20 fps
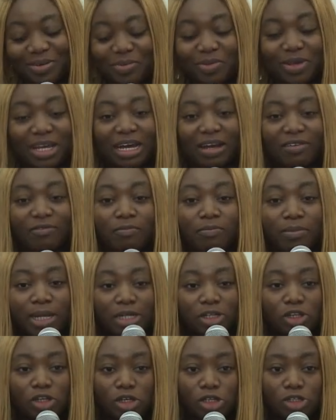We have
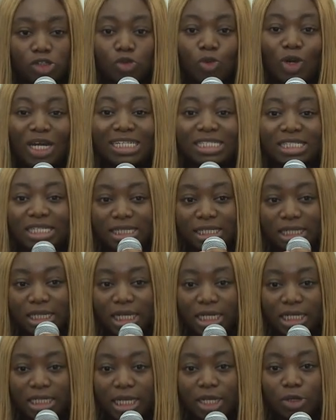mentors who are
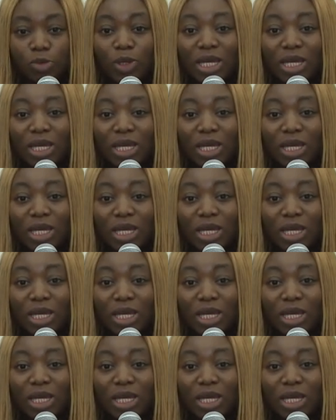dedicated.